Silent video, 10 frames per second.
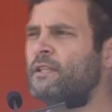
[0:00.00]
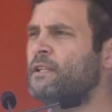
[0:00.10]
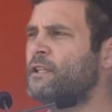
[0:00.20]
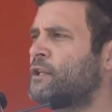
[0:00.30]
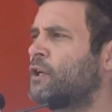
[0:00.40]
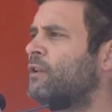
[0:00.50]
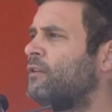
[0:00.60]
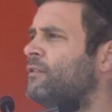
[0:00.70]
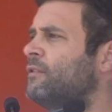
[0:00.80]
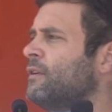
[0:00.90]
the suggestions
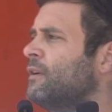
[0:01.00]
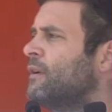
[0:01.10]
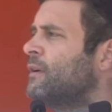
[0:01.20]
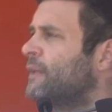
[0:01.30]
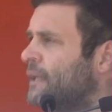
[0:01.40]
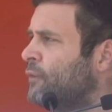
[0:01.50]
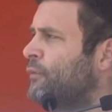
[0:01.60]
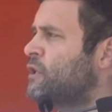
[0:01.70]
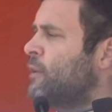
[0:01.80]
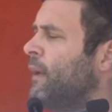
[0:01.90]
that the
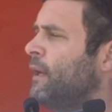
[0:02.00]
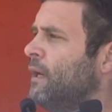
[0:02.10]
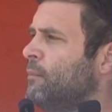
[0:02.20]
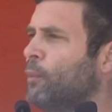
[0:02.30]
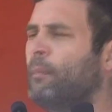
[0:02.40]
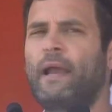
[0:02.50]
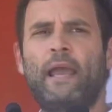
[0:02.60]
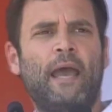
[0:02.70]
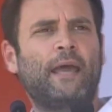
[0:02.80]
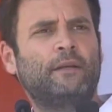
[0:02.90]
fishermen in Mumbai
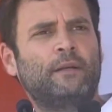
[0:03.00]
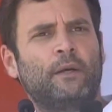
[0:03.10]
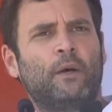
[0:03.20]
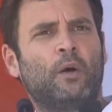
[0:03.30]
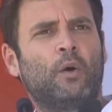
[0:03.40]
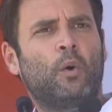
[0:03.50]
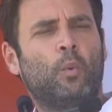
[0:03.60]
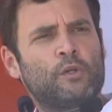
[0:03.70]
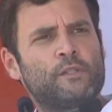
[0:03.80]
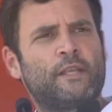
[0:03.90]
had
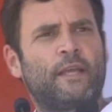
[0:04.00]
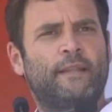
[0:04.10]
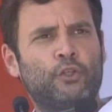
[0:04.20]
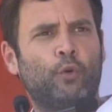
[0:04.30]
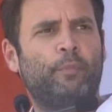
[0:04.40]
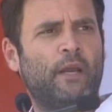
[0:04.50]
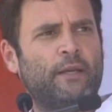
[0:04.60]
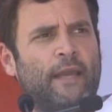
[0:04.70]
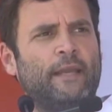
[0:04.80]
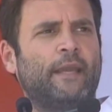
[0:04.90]
was that there should be a
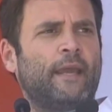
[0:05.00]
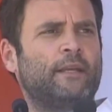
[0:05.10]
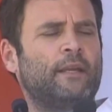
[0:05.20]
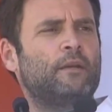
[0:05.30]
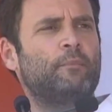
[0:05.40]
dedicated